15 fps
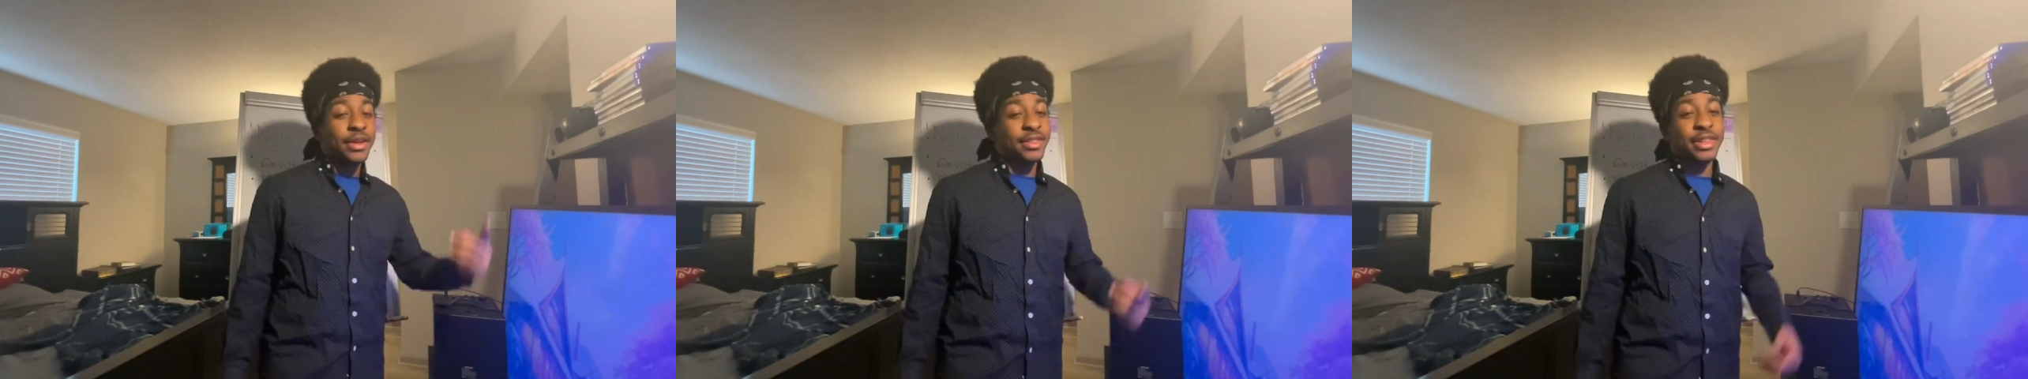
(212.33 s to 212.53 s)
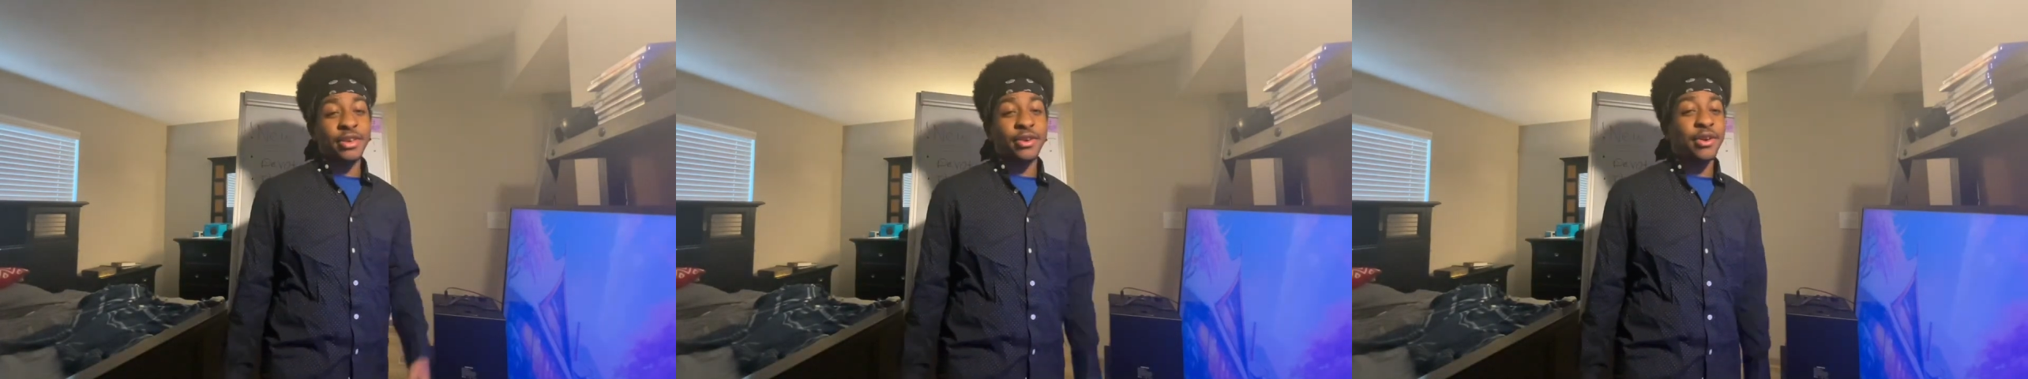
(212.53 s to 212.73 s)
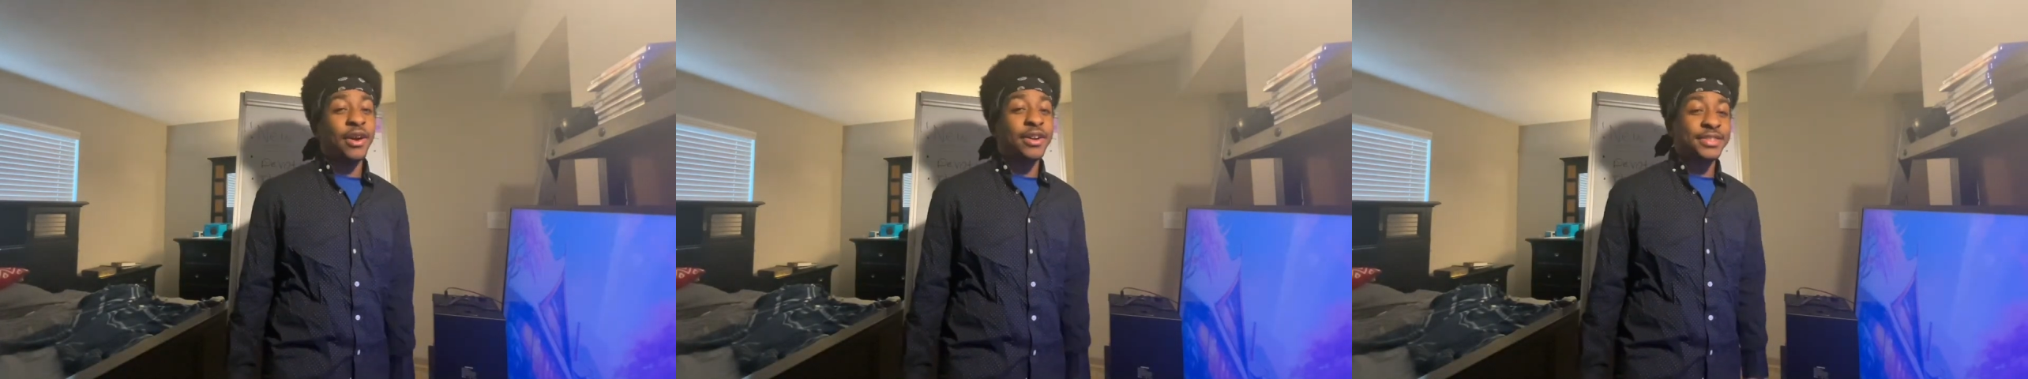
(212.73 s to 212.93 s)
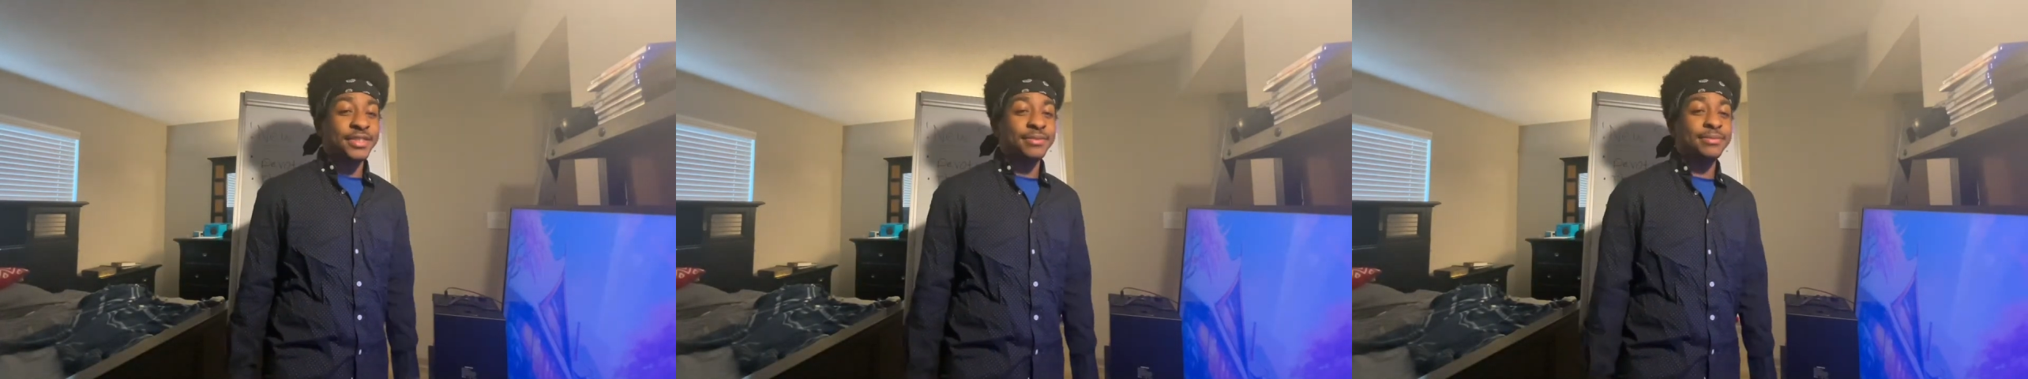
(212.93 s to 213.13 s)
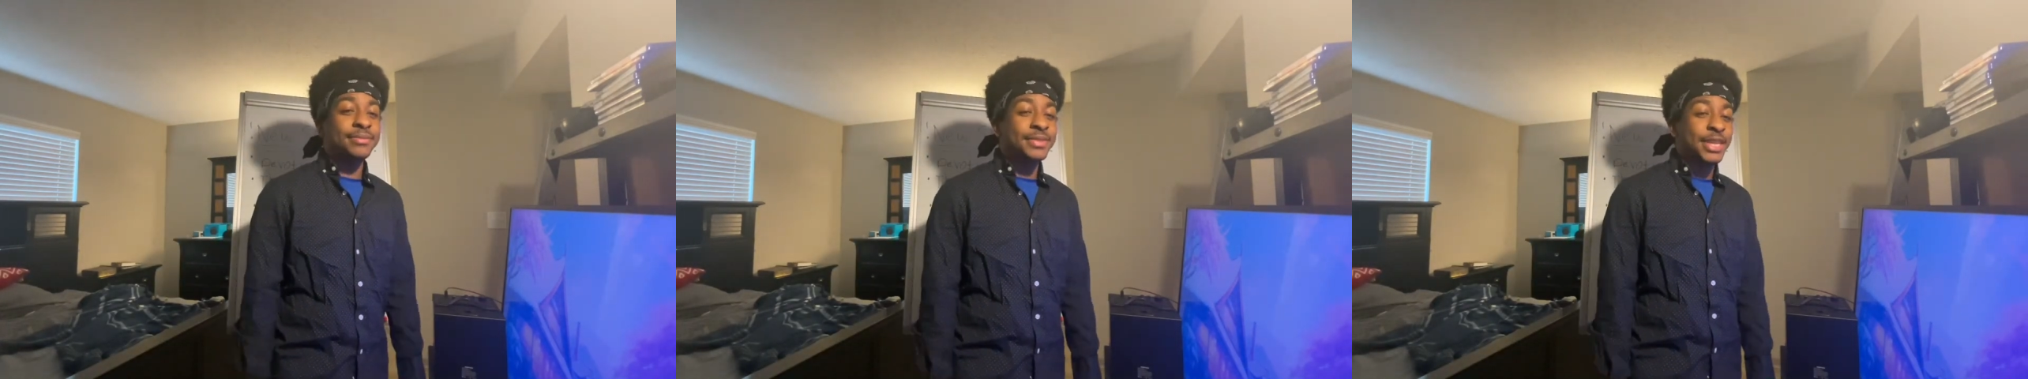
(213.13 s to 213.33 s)
I think you're
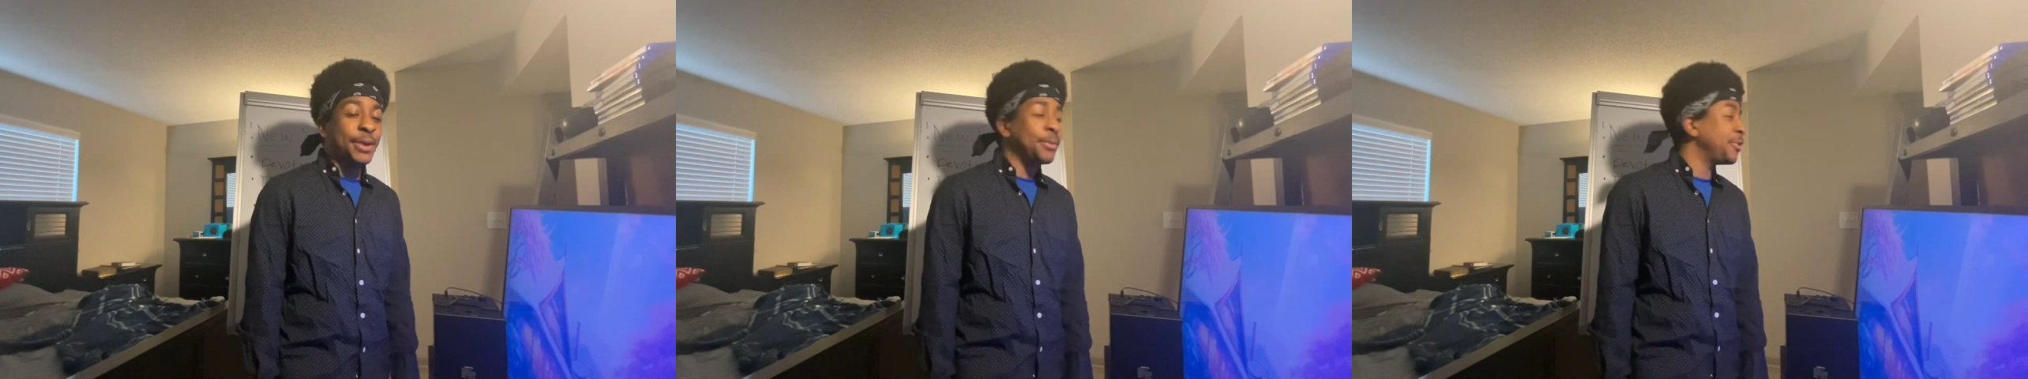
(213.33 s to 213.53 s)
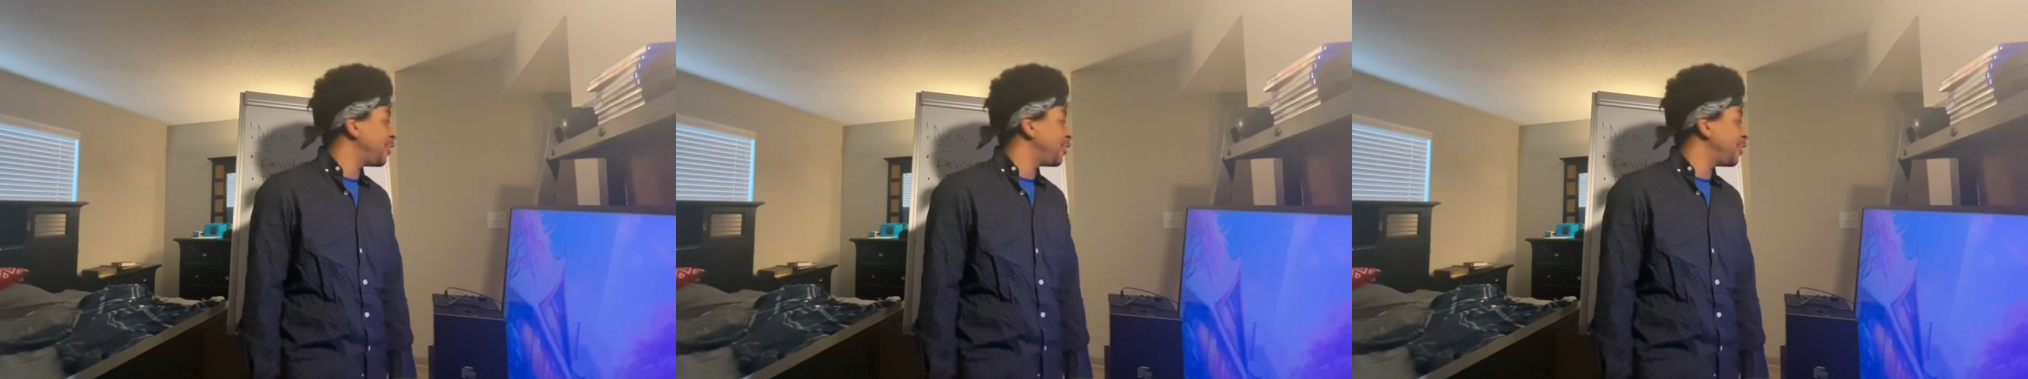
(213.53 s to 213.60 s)
awesome. Keep your